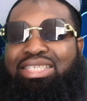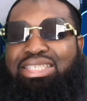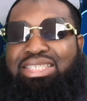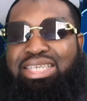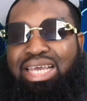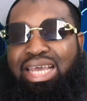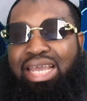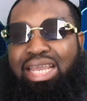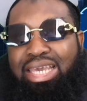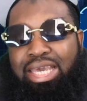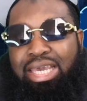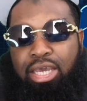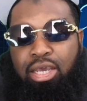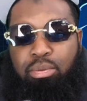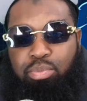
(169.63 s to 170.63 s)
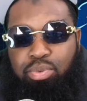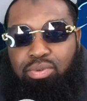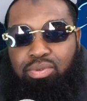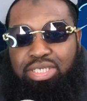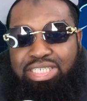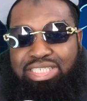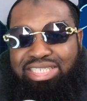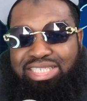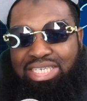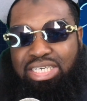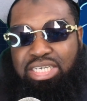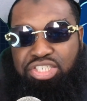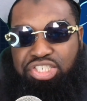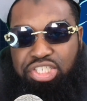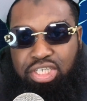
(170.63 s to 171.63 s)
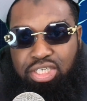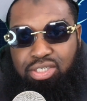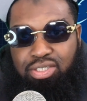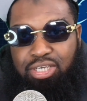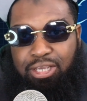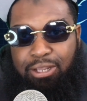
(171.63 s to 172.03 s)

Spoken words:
Dan Campbell is teaching